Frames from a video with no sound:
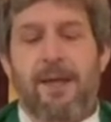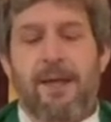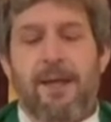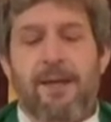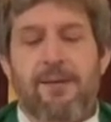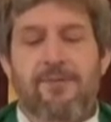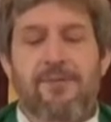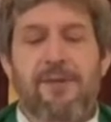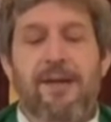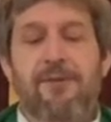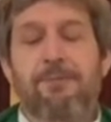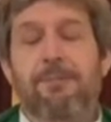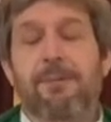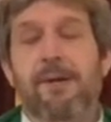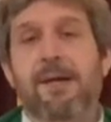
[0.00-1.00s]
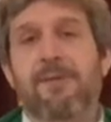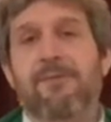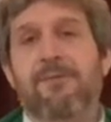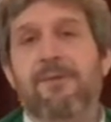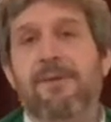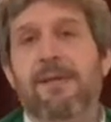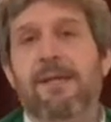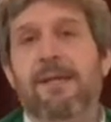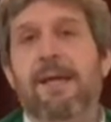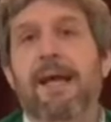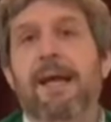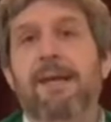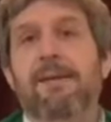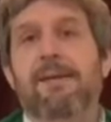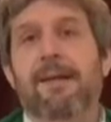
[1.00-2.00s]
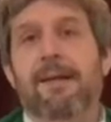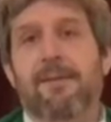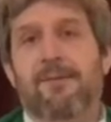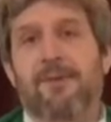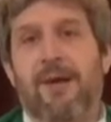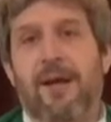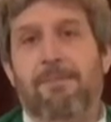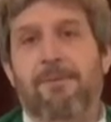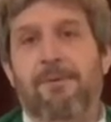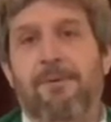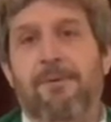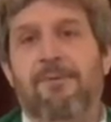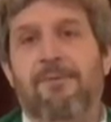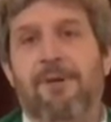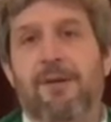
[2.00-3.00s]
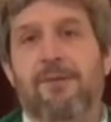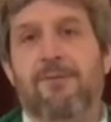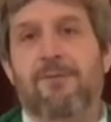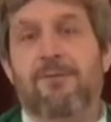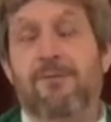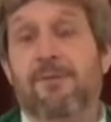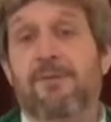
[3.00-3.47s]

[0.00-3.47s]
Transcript: And this takes place in the 18th chapter of Genesis,